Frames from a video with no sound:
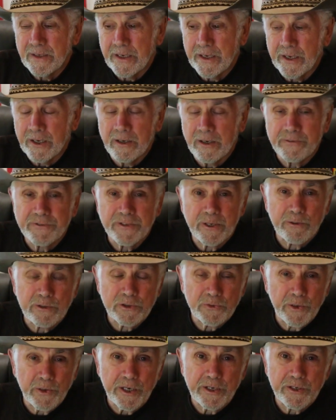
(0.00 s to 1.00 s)
You know, if there
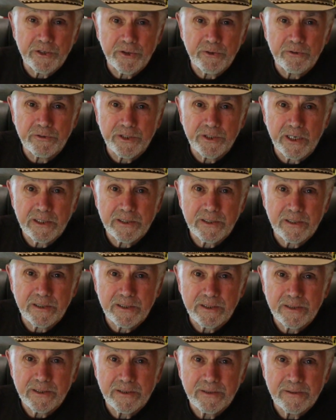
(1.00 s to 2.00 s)
was really true
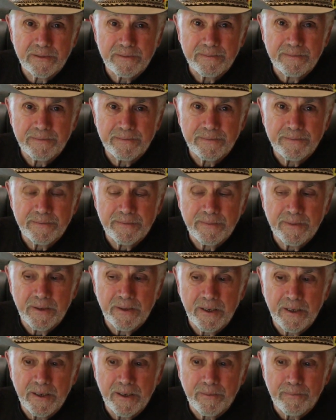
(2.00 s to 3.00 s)
justice,
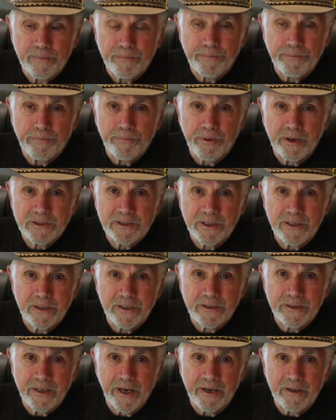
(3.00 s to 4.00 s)

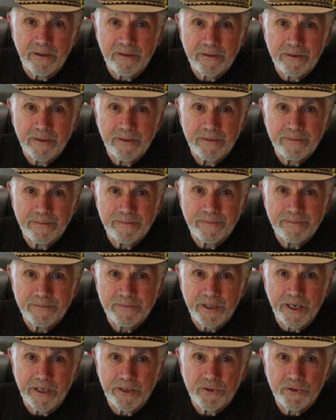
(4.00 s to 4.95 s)
President Donald J.